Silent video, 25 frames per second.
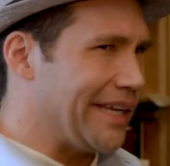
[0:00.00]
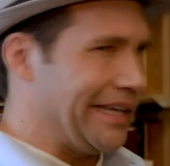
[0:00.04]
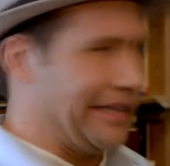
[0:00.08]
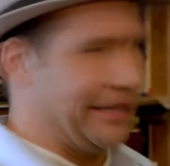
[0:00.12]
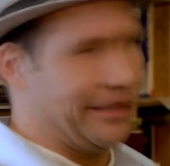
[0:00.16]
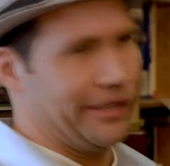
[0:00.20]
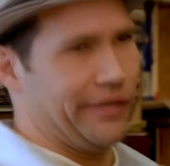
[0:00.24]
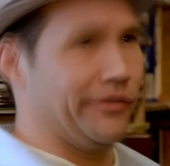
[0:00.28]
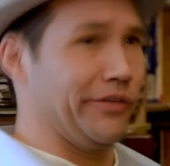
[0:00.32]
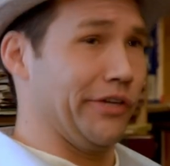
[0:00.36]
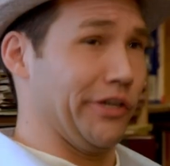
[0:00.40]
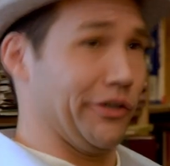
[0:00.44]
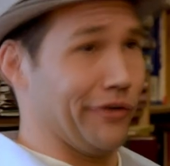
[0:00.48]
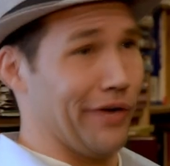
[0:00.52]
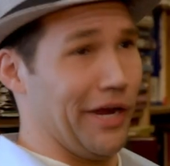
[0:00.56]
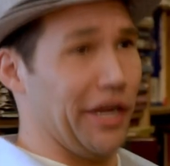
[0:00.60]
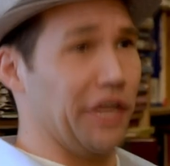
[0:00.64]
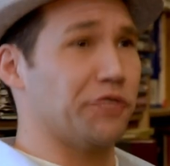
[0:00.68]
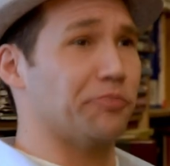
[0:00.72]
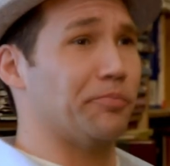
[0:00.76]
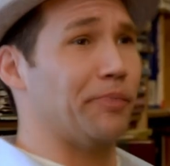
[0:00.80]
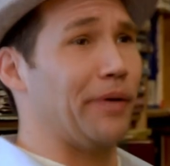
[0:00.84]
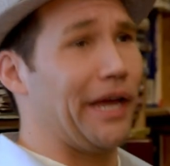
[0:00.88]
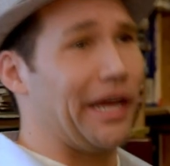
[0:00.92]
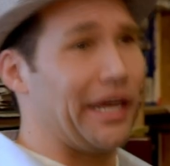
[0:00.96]
can't live in a
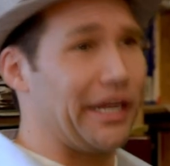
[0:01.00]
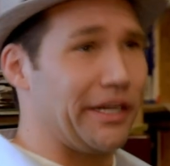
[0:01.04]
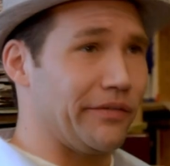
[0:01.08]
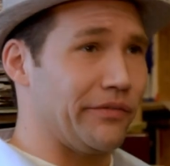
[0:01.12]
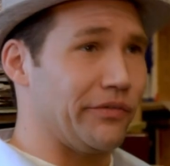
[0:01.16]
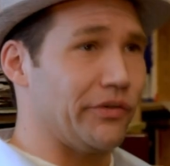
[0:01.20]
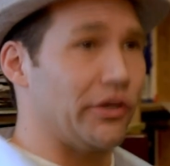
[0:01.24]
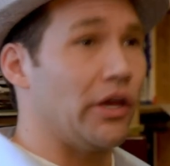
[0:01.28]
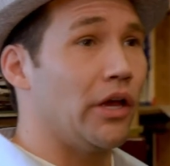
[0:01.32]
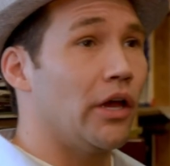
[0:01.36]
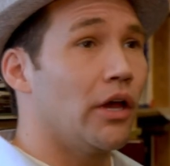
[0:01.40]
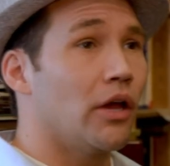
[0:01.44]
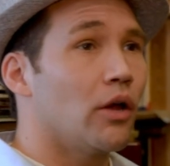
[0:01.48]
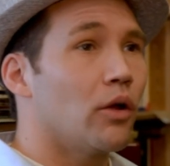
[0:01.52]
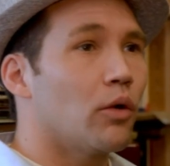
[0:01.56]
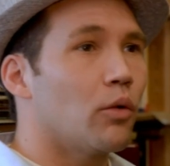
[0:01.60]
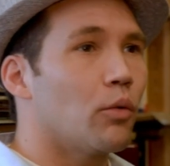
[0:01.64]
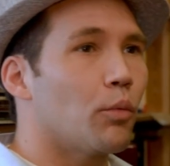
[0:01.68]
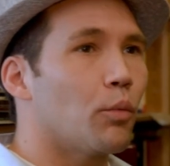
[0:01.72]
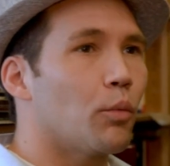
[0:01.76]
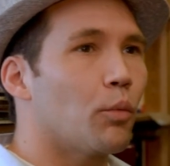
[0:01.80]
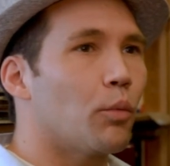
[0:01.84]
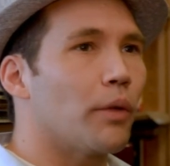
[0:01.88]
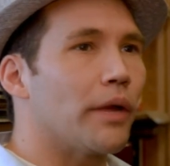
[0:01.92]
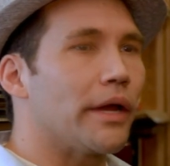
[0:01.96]
crash pad if you...
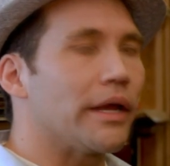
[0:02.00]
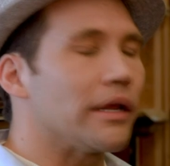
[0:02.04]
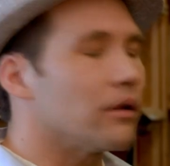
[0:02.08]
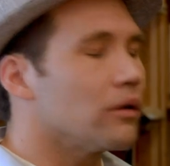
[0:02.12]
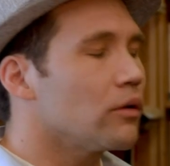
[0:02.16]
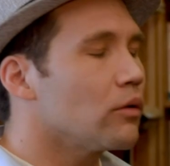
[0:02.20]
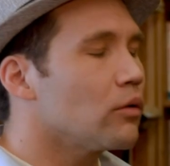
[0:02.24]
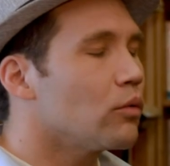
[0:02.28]
Wait.